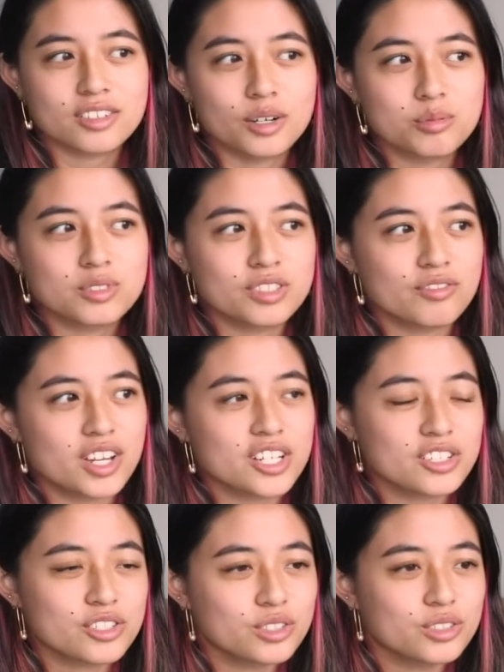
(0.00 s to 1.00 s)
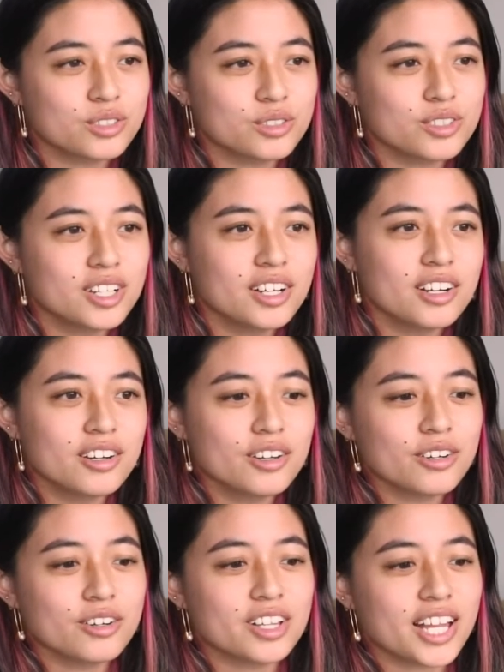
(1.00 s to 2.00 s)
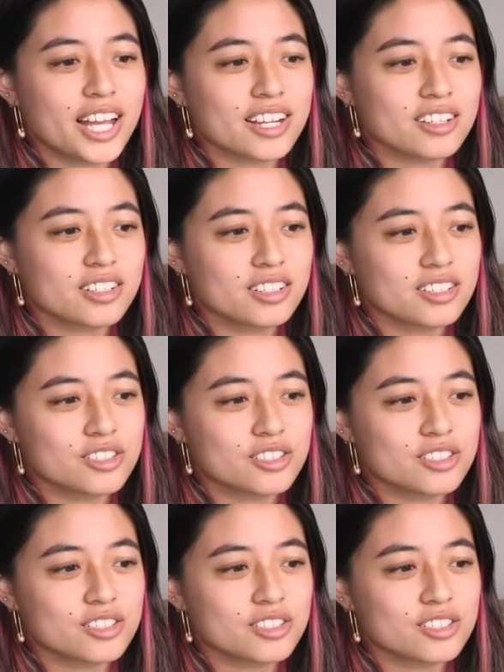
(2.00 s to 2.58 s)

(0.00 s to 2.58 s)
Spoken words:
observational or like